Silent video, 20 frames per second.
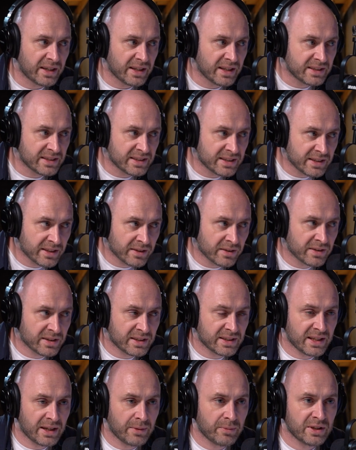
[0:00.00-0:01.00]
it's still
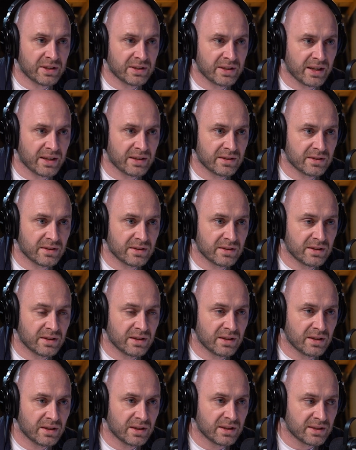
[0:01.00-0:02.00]
the same intent.
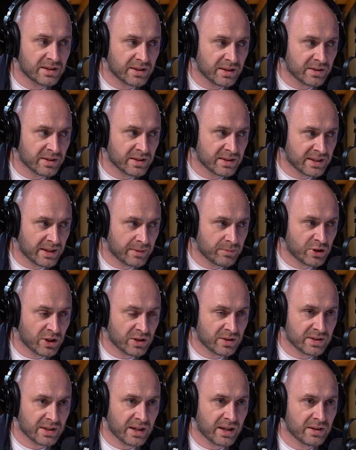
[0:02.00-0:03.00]
It's still the same
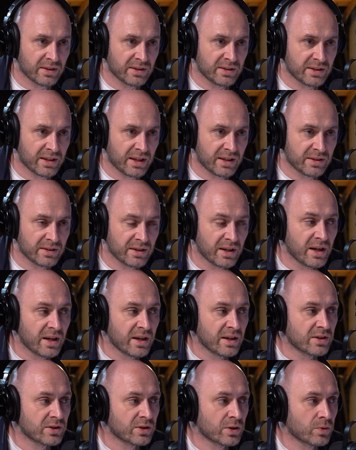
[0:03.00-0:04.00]
genocidal intent.
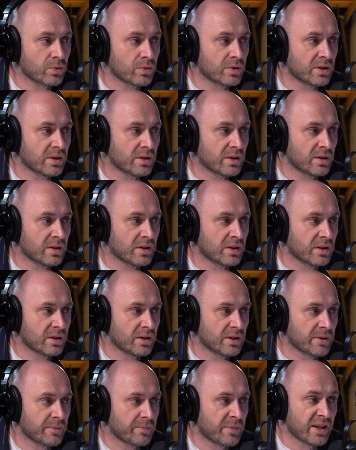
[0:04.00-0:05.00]
So
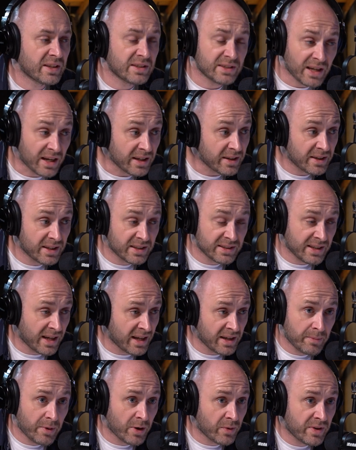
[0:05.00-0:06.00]
it's
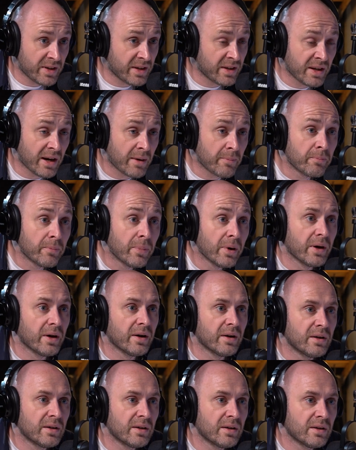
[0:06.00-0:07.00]
not about the
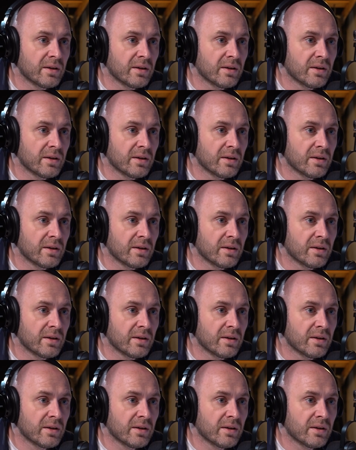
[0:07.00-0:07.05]
number